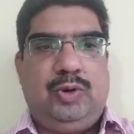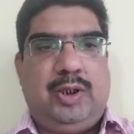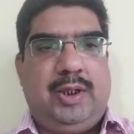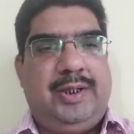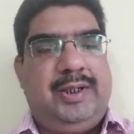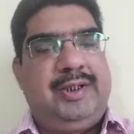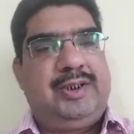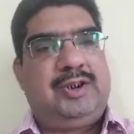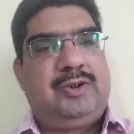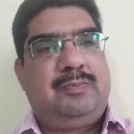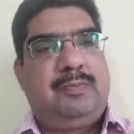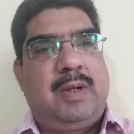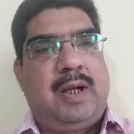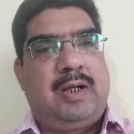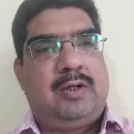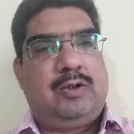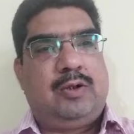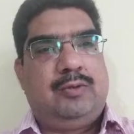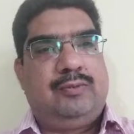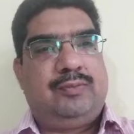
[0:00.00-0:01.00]
the next
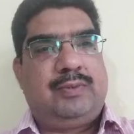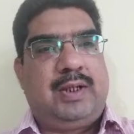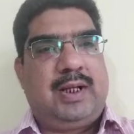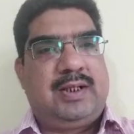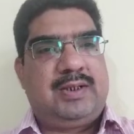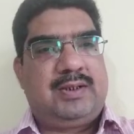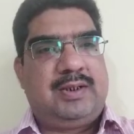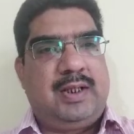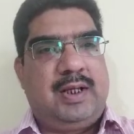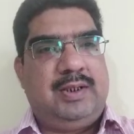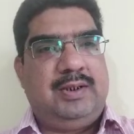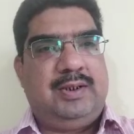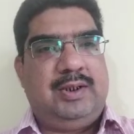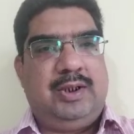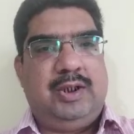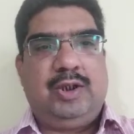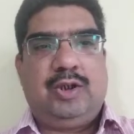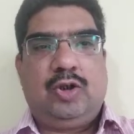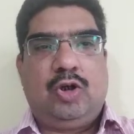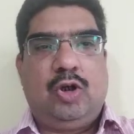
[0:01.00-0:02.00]
part of Class Ninth
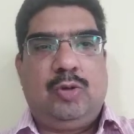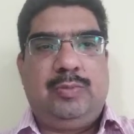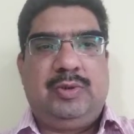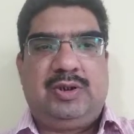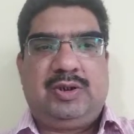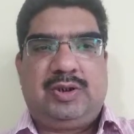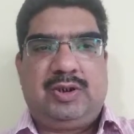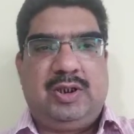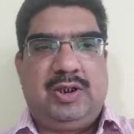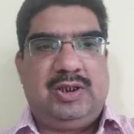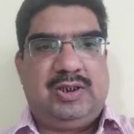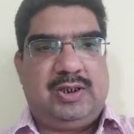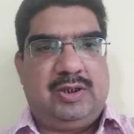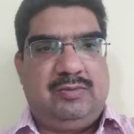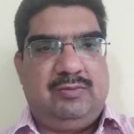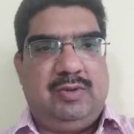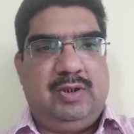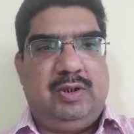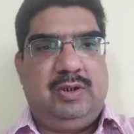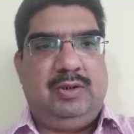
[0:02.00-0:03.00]
Economics
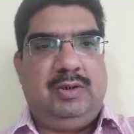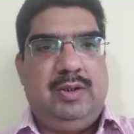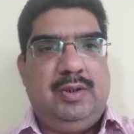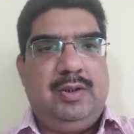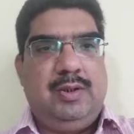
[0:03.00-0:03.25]
Lesson 1,